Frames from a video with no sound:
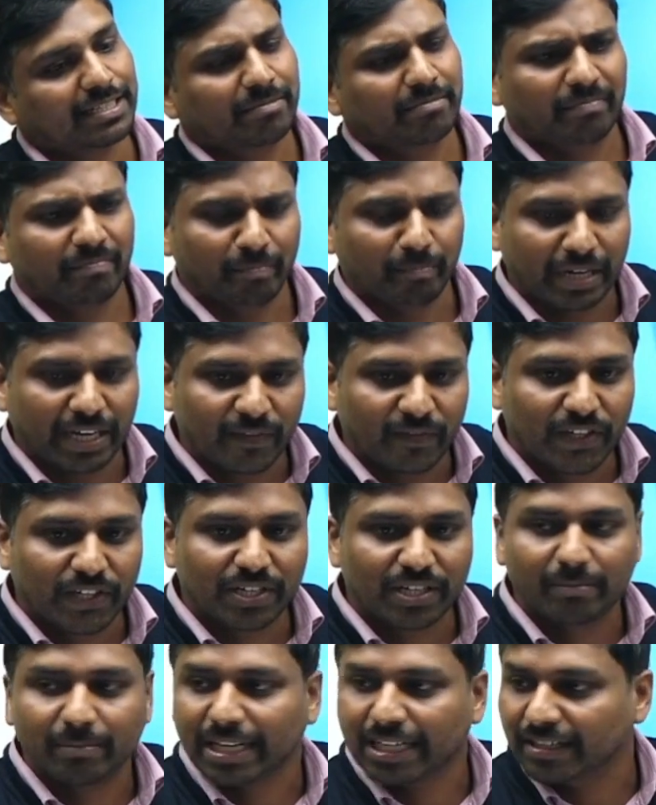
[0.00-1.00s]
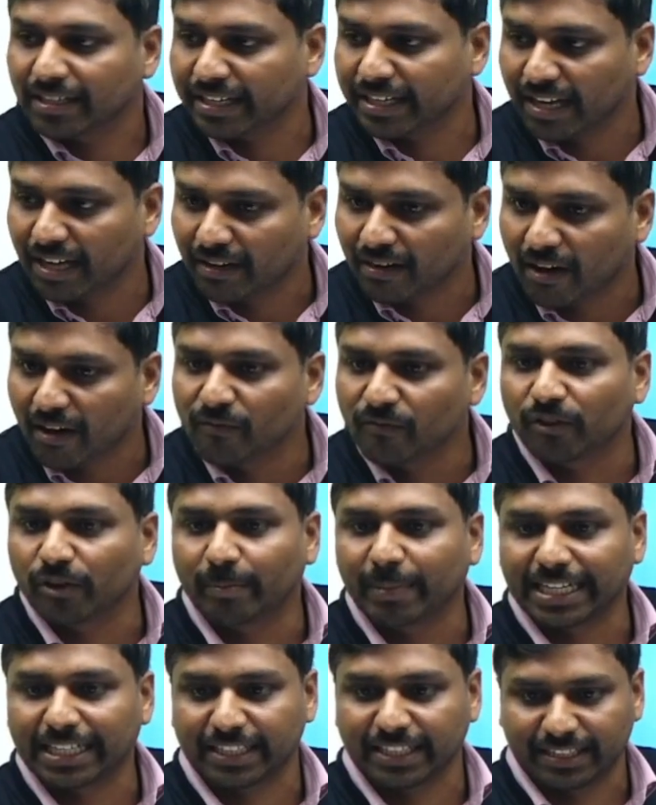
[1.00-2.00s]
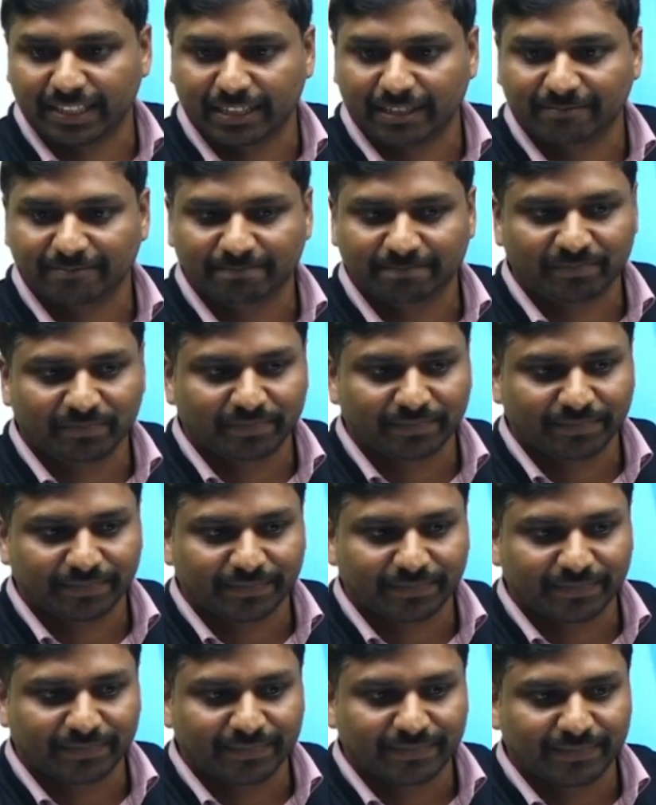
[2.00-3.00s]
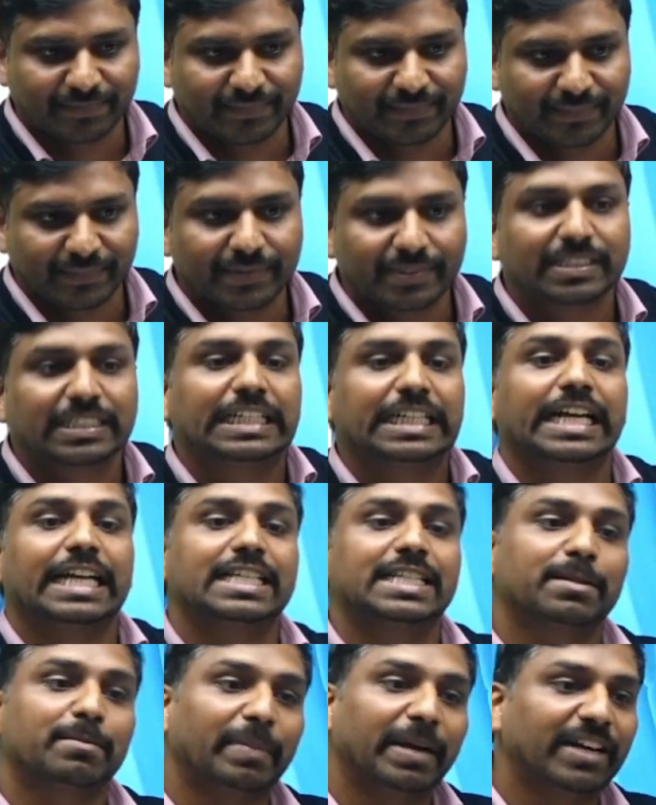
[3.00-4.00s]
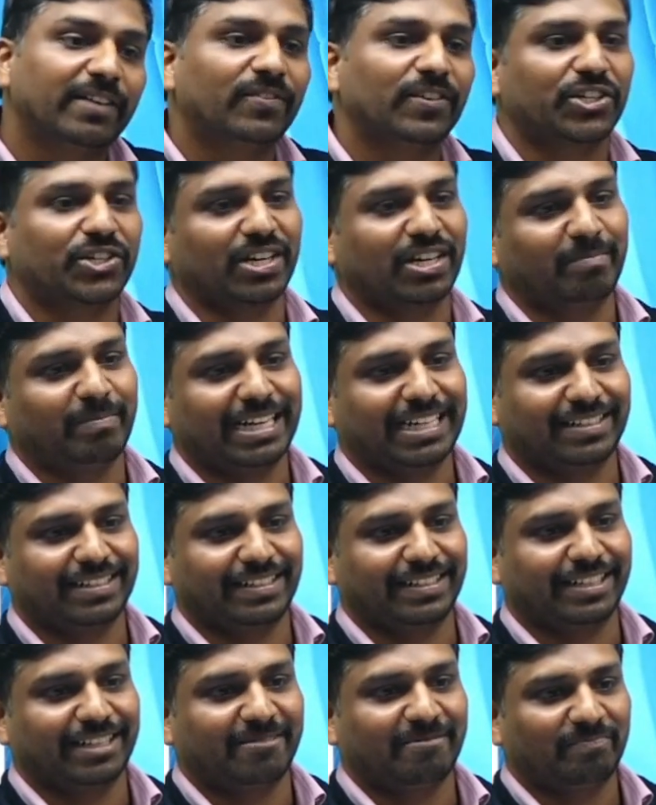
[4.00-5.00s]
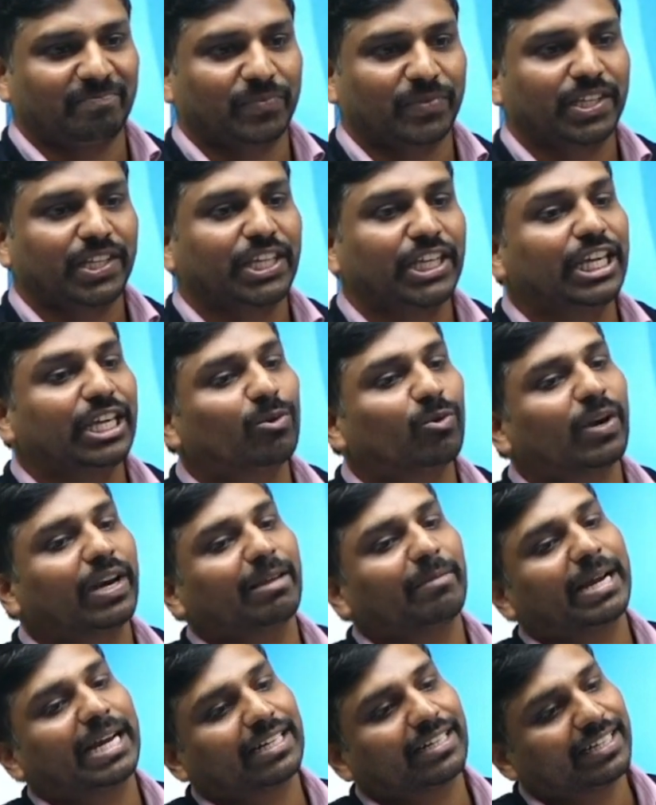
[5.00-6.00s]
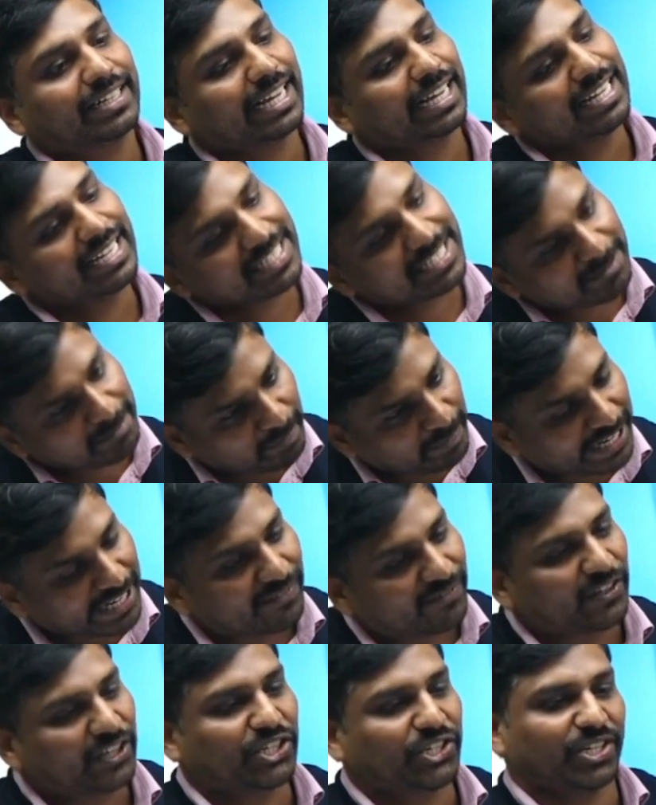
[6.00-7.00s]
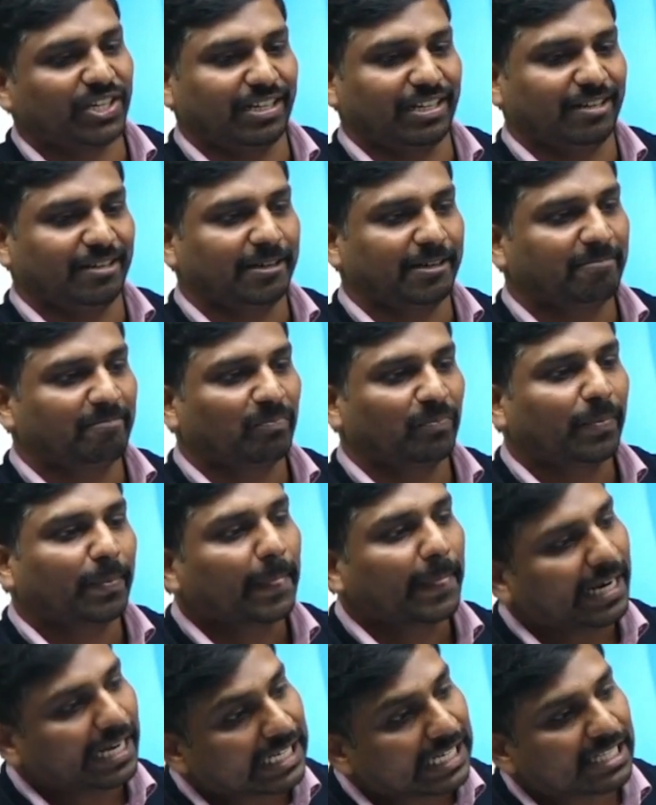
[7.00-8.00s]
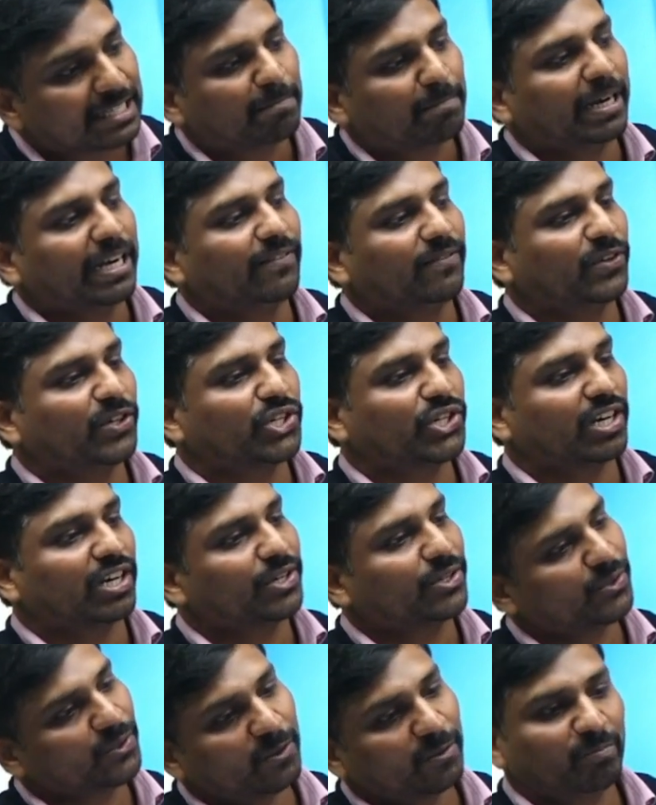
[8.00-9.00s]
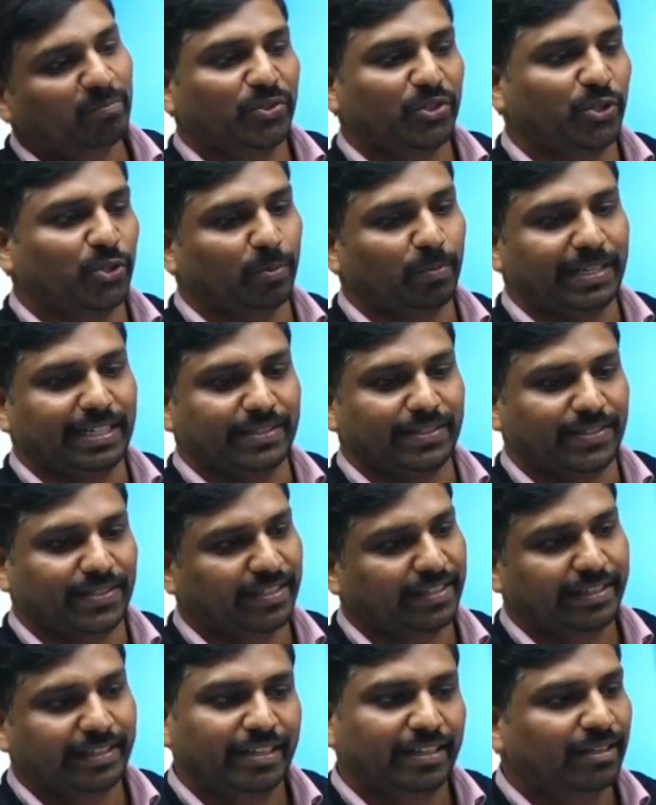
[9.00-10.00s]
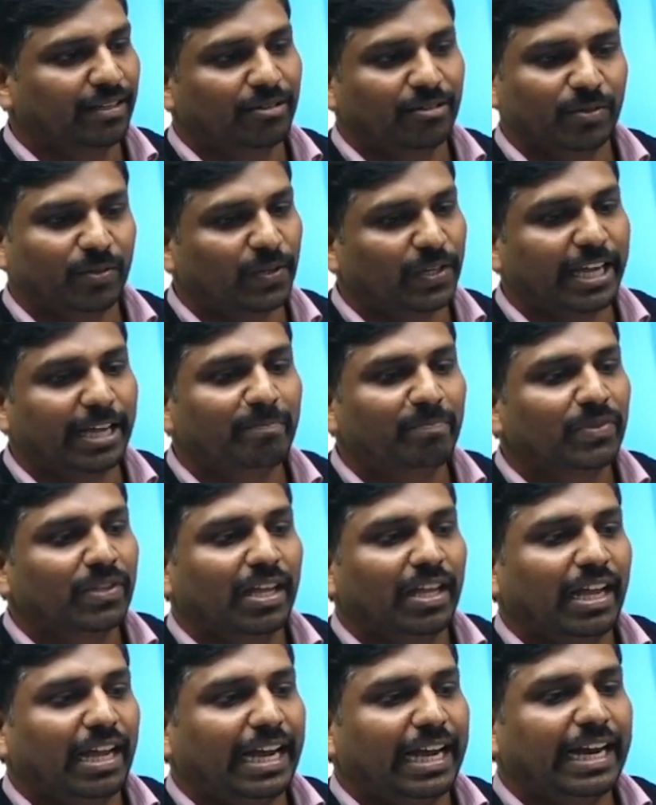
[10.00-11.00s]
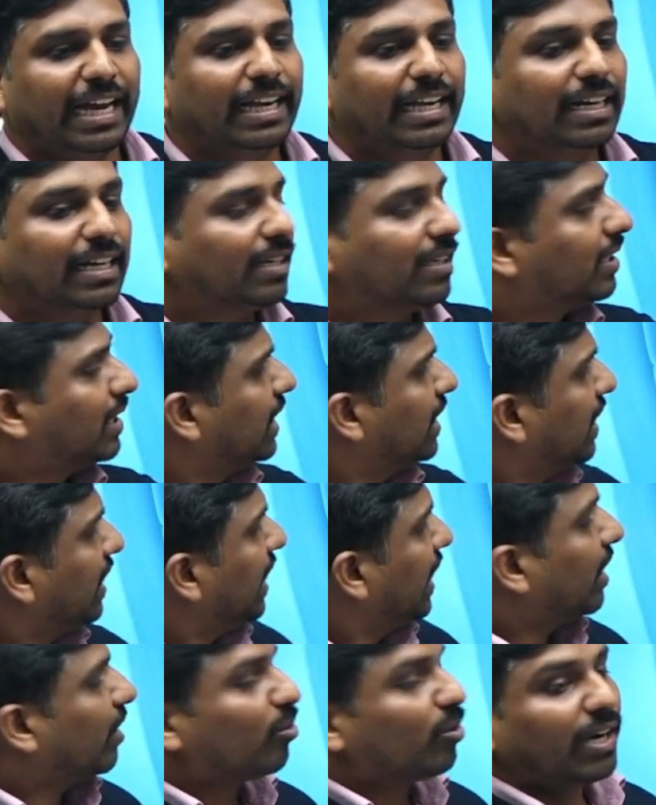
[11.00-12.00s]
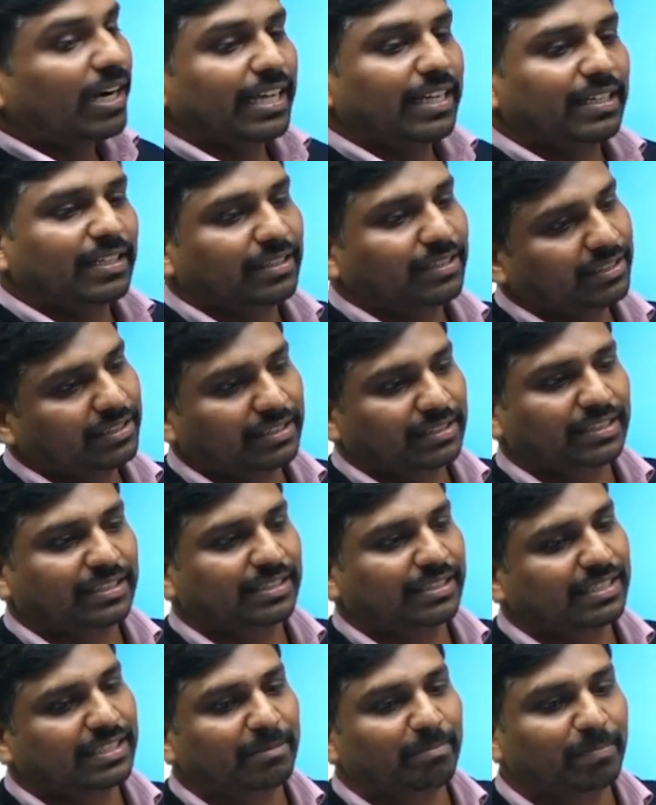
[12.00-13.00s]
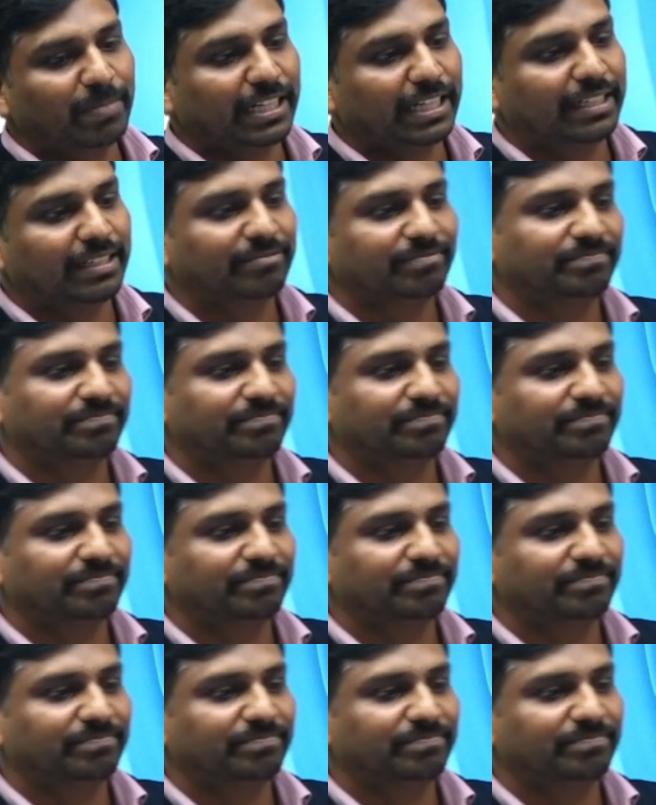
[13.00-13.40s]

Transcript: beneficial bacteria or harmful bacteria? It's a beneficial bacteria. E. coli bacteria is beneficial. It is beneficial to humans. Okay, and E. coli simply